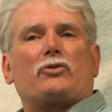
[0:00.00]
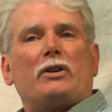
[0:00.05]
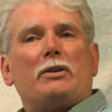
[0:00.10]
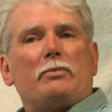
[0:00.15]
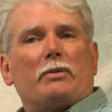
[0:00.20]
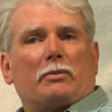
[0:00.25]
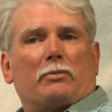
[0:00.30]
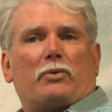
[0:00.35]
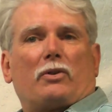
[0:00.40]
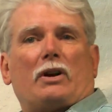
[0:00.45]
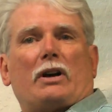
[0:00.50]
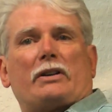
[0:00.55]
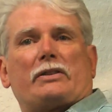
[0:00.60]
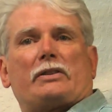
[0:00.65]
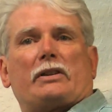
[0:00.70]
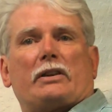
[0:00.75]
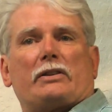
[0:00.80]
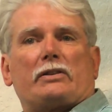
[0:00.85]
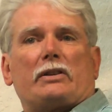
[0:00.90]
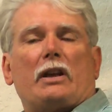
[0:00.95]
treatment
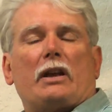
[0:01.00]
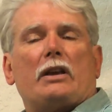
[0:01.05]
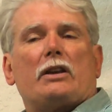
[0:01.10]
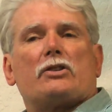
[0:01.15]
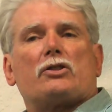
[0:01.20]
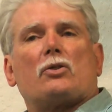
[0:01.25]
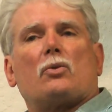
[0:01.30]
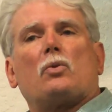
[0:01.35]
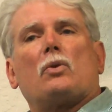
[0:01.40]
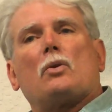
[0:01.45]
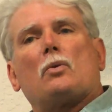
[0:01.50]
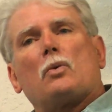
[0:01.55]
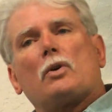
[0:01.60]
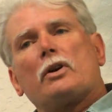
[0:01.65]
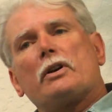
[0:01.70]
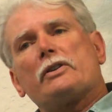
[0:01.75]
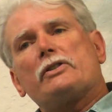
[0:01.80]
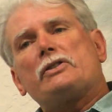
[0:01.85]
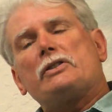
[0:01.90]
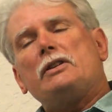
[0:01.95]
process. So
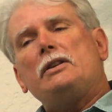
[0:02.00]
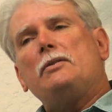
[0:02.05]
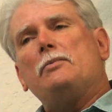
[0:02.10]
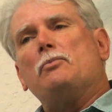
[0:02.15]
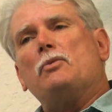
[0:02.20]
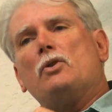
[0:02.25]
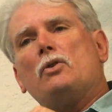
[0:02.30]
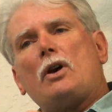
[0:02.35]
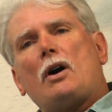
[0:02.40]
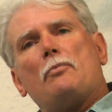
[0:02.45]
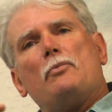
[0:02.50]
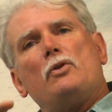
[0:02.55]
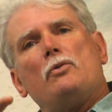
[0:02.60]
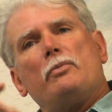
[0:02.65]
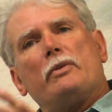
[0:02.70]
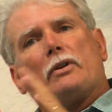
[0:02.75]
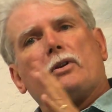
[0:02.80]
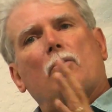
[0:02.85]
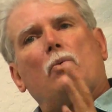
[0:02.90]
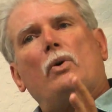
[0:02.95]
we're going to see a
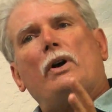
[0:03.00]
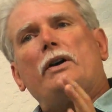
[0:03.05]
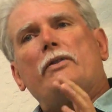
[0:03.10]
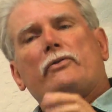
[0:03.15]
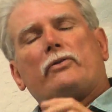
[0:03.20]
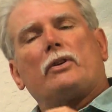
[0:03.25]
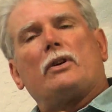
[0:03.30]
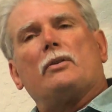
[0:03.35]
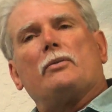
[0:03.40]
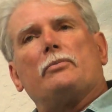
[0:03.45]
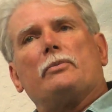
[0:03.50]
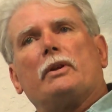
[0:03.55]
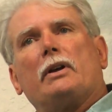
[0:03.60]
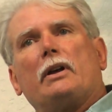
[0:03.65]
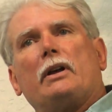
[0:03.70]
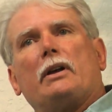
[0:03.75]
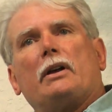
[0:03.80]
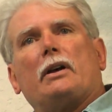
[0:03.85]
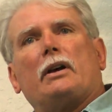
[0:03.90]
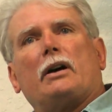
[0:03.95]
movement away
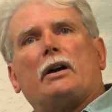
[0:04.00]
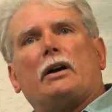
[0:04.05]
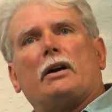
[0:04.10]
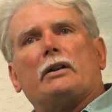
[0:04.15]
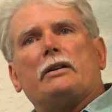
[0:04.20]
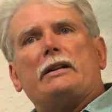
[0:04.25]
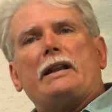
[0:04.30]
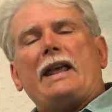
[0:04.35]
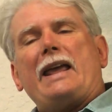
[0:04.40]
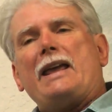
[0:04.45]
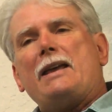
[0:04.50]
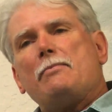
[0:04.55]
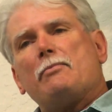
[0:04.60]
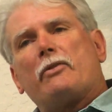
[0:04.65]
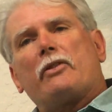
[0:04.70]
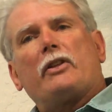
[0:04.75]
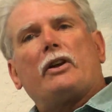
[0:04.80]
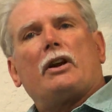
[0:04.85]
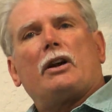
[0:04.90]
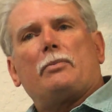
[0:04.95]
from
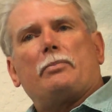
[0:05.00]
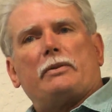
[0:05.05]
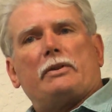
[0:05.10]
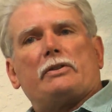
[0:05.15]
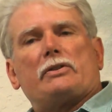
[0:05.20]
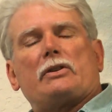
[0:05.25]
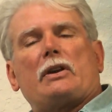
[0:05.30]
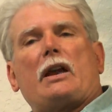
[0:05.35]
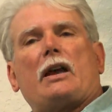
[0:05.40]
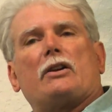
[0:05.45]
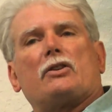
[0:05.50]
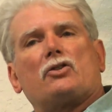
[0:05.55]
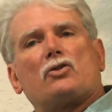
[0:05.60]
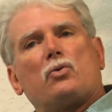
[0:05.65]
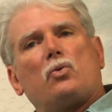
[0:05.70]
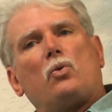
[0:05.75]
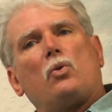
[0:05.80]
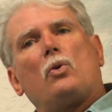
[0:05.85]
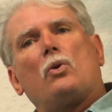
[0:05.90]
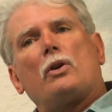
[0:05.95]
named therapies
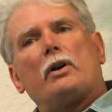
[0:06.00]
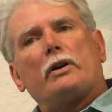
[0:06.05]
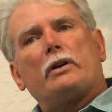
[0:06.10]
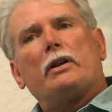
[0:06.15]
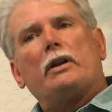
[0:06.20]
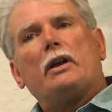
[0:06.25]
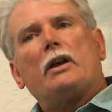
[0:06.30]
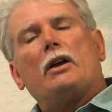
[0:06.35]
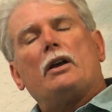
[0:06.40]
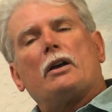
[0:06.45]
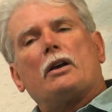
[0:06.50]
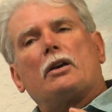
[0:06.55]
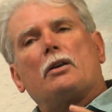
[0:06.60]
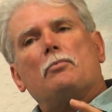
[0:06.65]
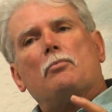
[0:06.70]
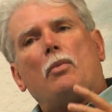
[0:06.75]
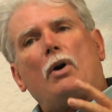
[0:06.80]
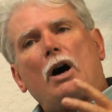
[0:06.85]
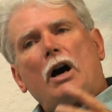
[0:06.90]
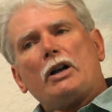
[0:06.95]
and toward
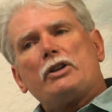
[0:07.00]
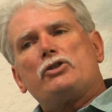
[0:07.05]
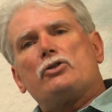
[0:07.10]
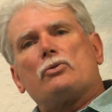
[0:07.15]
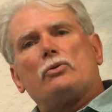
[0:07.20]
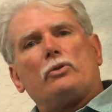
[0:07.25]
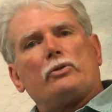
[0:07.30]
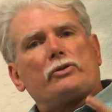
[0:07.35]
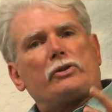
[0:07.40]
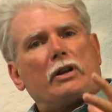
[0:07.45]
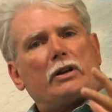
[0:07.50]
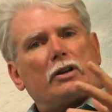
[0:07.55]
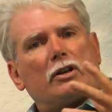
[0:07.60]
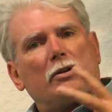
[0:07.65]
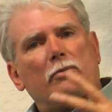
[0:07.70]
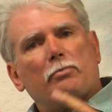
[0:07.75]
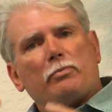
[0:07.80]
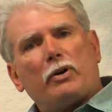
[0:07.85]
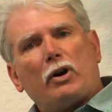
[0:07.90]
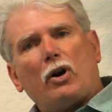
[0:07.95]
modules
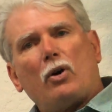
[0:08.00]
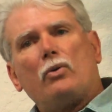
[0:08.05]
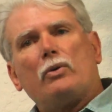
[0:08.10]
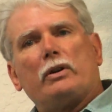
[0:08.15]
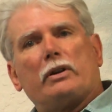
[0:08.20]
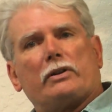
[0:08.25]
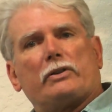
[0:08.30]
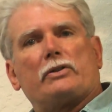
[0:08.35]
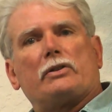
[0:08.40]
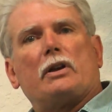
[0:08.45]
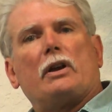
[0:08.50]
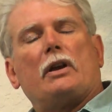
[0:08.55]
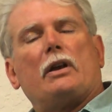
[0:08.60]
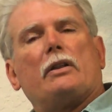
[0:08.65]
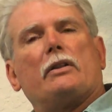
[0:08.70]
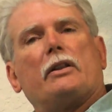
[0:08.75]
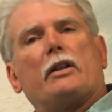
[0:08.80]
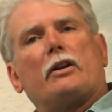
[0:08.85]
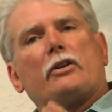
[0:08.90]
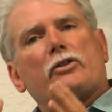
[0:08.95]
and components
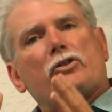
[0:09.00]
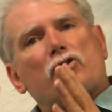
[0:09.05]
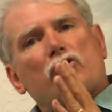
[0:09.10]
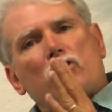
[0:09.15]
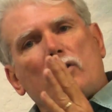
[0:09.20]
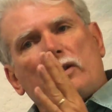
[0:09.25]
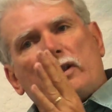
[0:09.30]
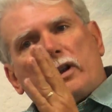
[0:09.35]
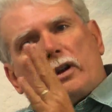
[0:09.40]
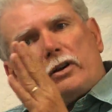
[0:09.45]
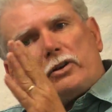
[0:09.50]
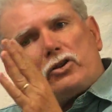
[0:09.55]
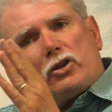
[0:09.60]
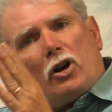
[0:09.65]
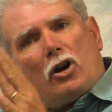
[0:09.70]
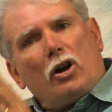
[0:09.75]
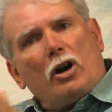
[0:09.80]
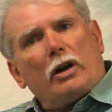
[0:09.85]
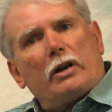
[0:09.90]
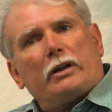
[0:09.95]
that are
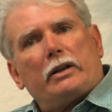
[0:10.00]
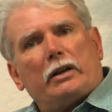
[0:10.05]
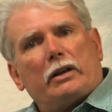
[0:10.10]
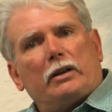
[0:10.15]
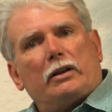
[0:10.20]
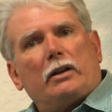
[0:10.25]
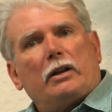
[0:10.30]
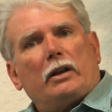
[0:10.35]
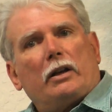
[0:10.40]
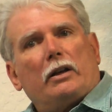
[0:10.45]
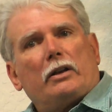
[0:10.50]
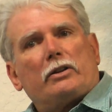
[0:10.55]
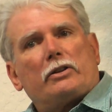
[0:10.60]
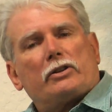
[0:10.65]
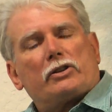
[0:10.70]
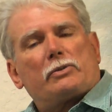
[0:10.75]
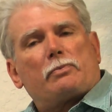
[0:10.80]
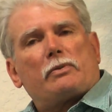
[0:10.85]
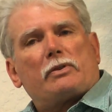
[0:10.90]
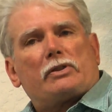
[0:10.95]
targeted
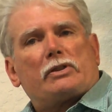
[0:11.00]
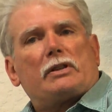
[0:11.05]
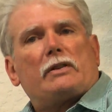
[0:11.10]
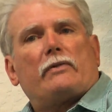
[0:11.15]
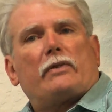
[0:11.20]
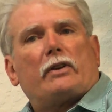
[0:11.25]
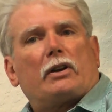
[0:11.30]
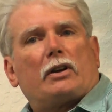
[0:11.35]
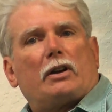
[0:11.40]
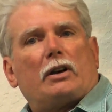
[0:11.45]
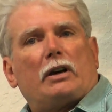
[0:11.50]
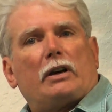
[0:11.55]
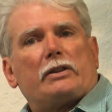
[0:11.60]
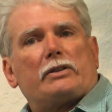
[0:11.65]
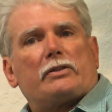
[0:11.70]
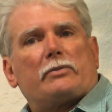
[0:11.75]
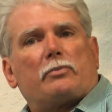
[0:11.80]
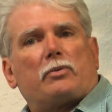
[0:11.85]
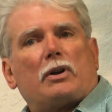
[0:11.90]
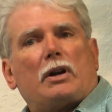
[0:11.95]
to specific
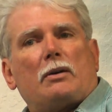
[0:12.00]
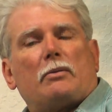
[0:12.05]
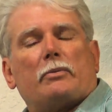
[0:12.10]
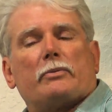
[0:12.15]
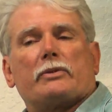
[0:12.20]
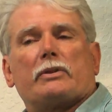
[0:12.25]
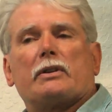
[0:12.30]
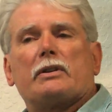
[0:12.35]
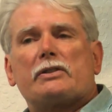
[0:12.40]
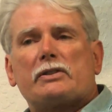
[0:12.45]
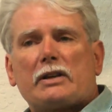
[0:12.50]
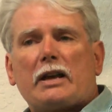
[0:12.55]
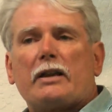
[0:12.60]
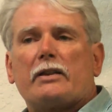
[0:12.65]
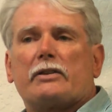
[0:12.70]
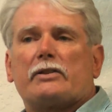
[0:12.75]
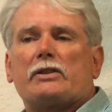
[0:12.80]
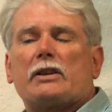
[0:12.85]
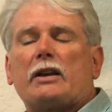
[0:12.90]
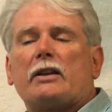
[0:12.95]
kinds of problems.
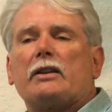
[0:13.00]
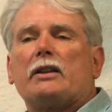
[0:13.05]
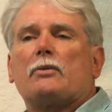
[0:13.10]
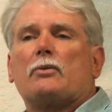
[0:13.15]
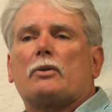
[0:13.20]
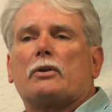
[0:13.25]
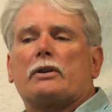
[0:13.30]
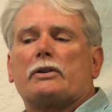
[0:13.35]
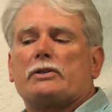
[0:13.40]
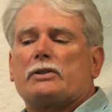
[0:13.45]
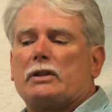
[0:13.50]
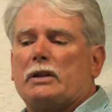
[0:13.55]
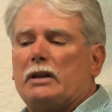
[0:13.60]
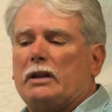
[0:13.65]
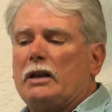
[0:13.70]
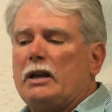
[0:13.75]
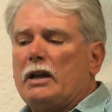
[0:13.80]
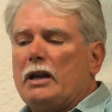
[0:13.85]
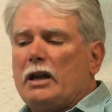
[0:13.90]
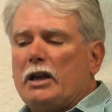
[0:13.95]
The second thing we're going to
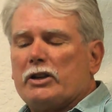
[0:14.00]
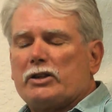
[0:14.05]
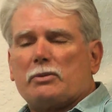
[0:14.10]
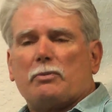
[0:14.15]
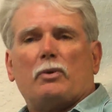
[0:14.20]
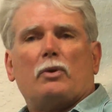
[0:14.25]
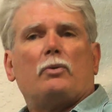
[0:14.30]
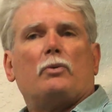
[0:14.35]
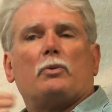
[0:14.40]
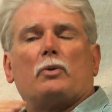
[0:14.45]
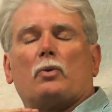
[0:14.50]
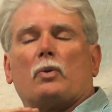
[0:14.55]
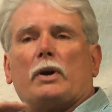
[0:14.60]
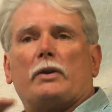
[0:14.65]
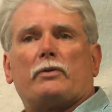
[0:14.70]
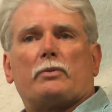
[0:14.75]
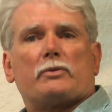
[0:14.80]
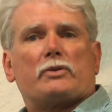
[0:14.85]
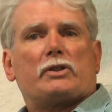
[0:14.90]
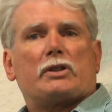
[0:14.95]
see is a movement
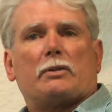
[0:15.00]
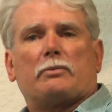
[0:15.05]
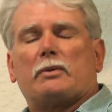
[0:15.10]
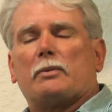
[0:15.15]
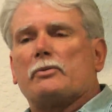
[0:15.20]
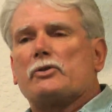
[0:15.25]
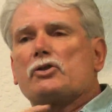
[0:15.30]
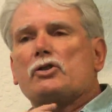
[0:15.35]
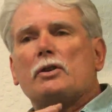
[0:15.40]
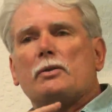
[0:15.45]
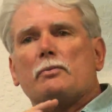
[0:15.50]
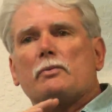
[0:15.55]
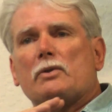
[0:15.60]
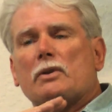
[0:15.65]
away from symptoms.